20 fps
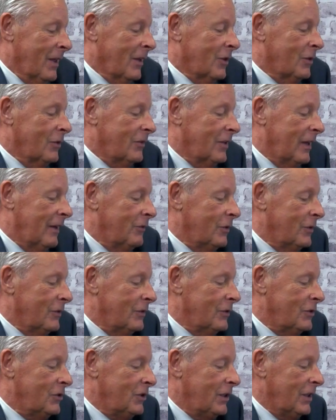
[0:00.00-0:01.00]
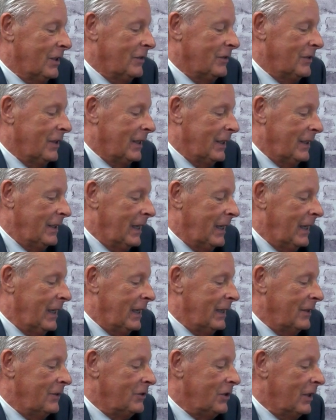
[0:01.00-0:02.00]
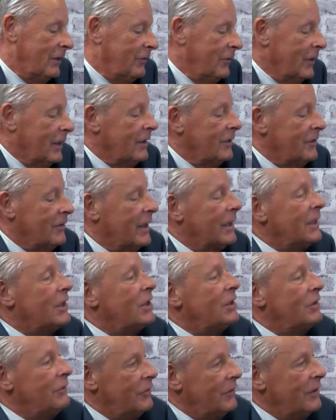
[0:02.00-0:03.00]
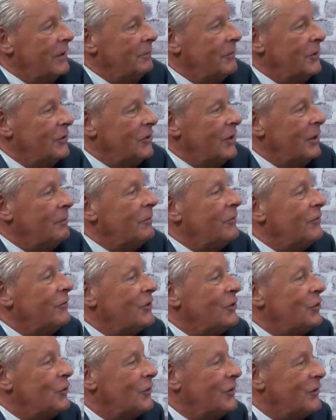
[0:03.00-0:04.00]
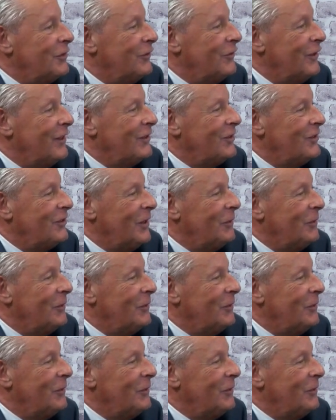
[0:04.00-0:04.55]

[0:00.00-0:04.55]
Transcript: Good to have you on the show, Zad. And Geoff Vickers, thank you very much. Hope you've enjoyed your first